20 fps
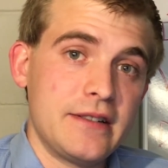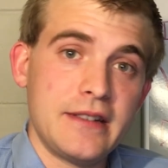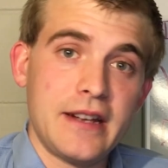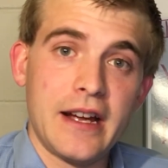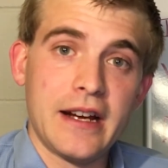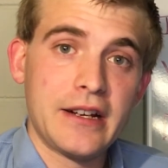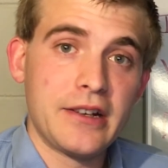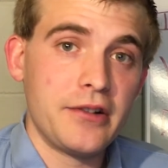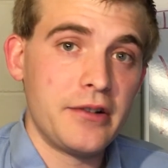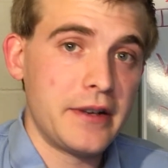
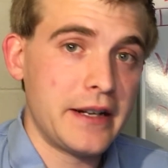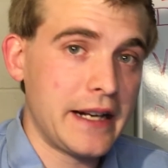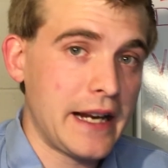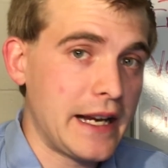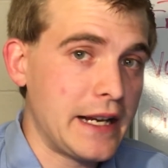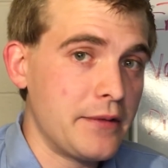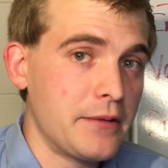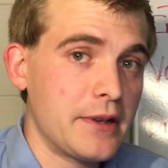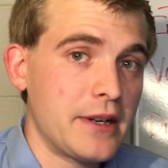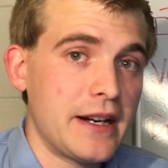not going
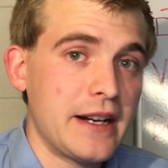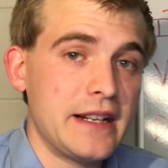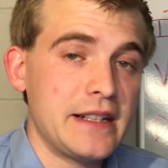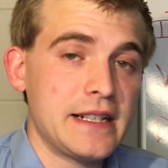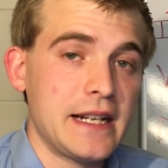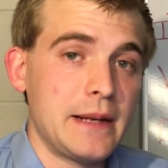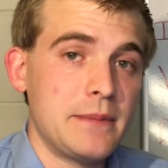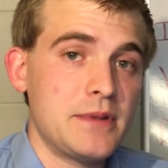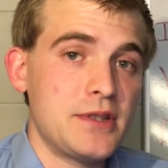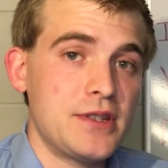anywhere
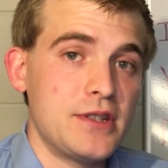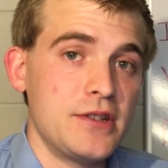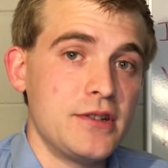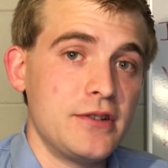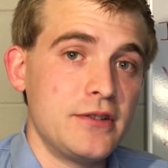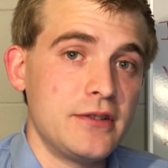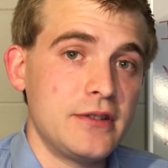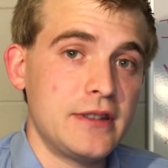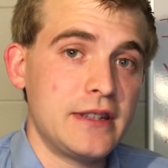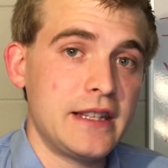anytime soon.